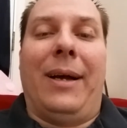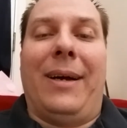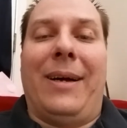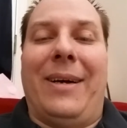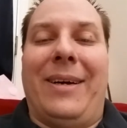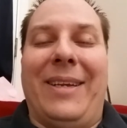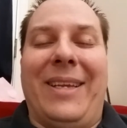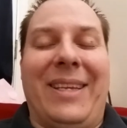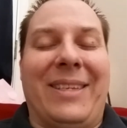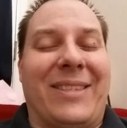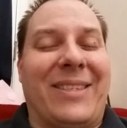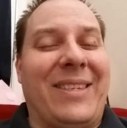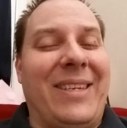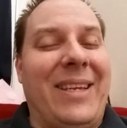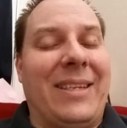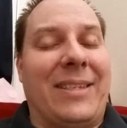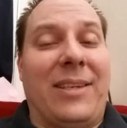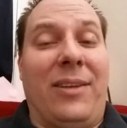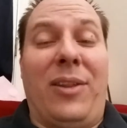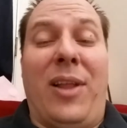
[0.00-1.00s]
Uh, it's
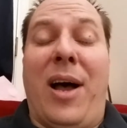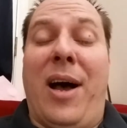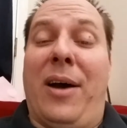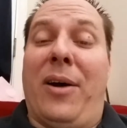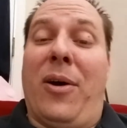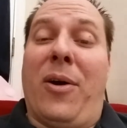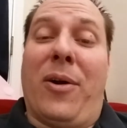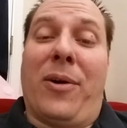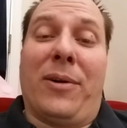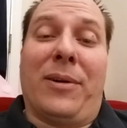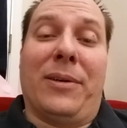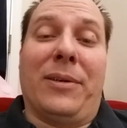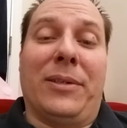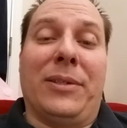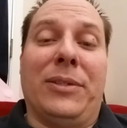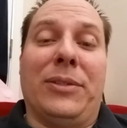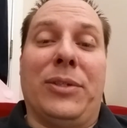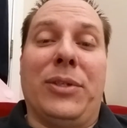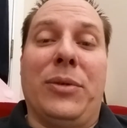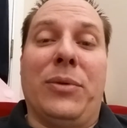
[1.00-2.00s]
it's a lot harder
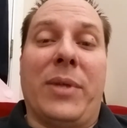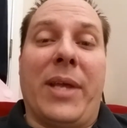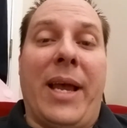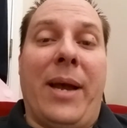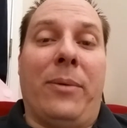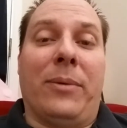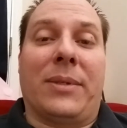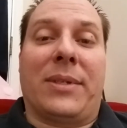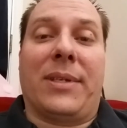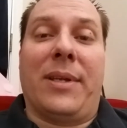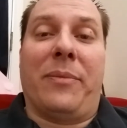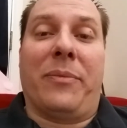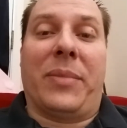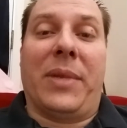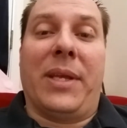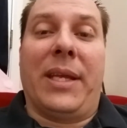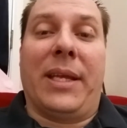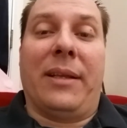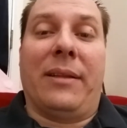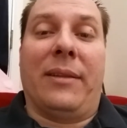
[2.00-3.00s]
to do that with
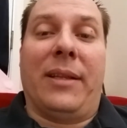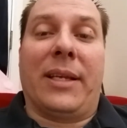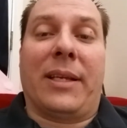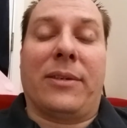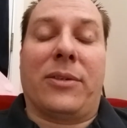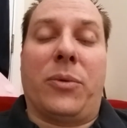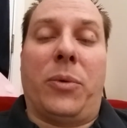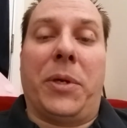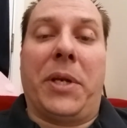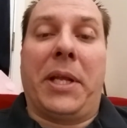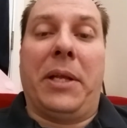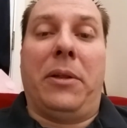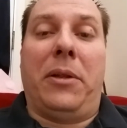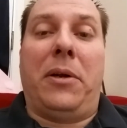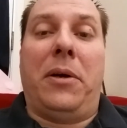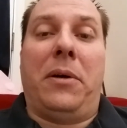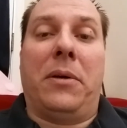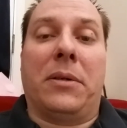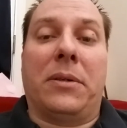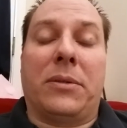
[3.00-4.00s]
something like a 20
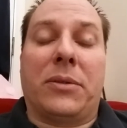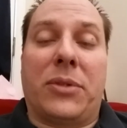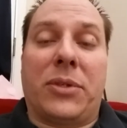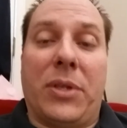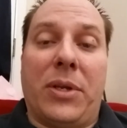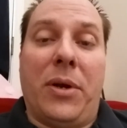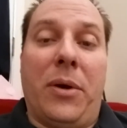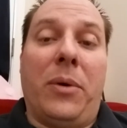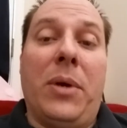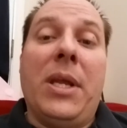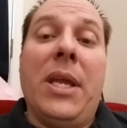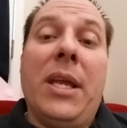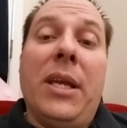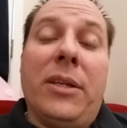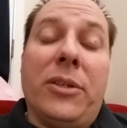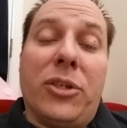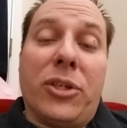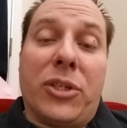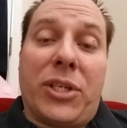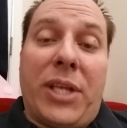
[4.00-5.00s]
long. So
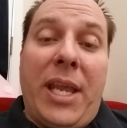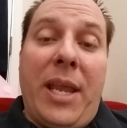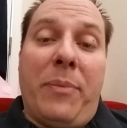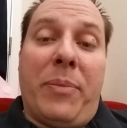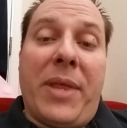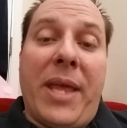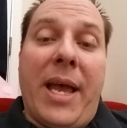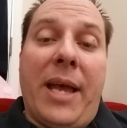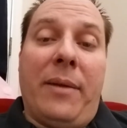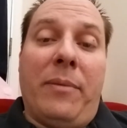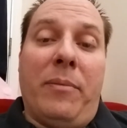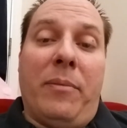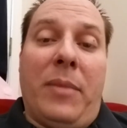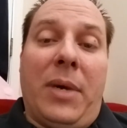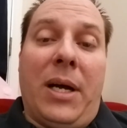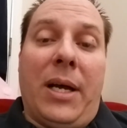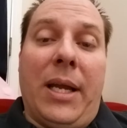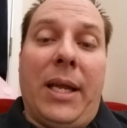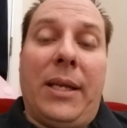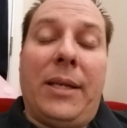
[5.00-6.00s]
just keep that in
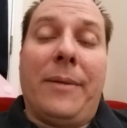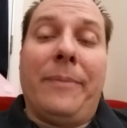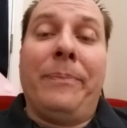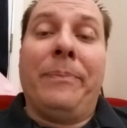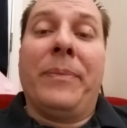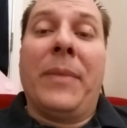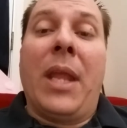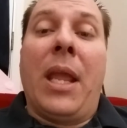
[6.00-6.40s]
mind.